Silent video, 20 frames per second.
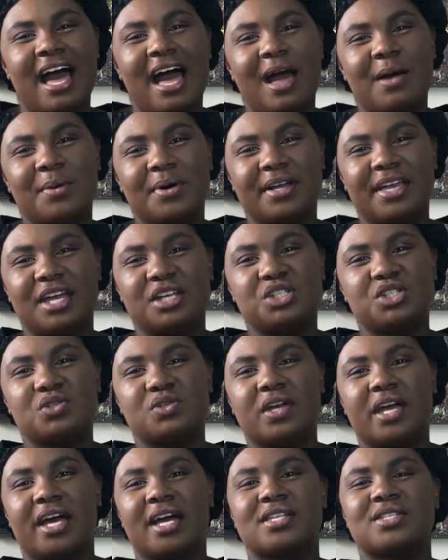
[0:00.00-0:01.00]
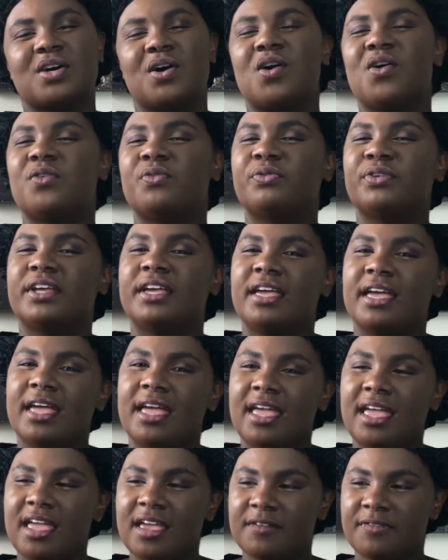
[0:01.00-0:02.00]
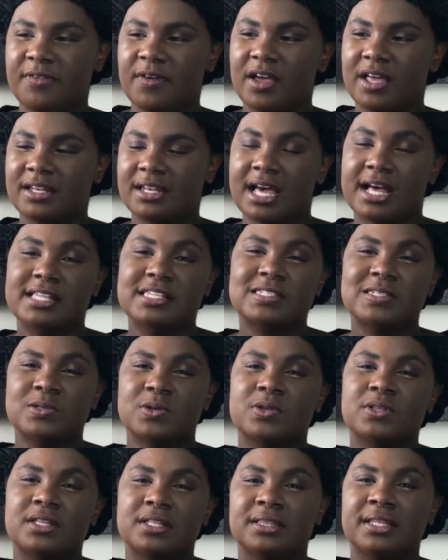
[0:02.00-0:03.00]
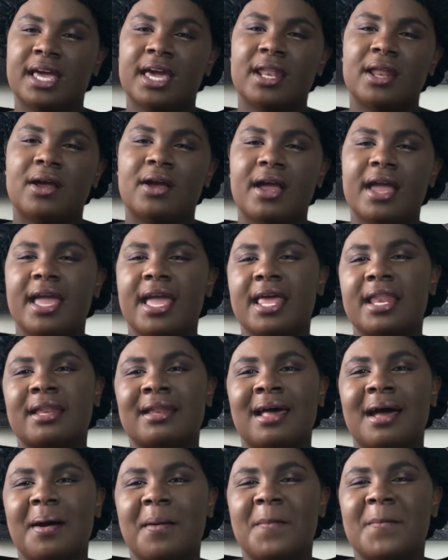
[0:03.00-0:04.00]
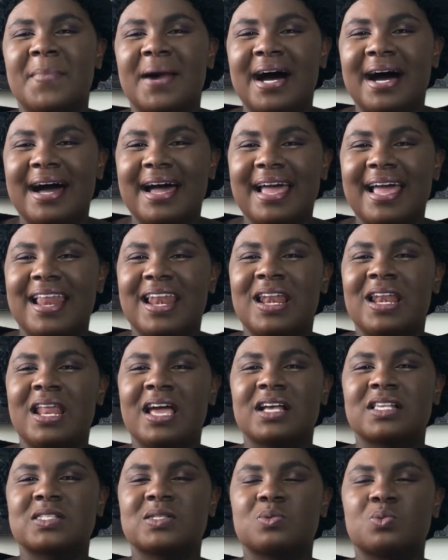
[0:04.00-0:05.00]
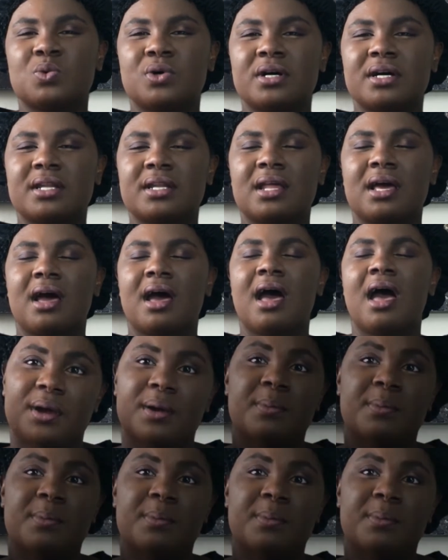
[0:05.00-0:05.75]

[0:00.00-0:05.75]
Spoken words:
I will catch you guys hopefully, if not sooner than later, in my next one.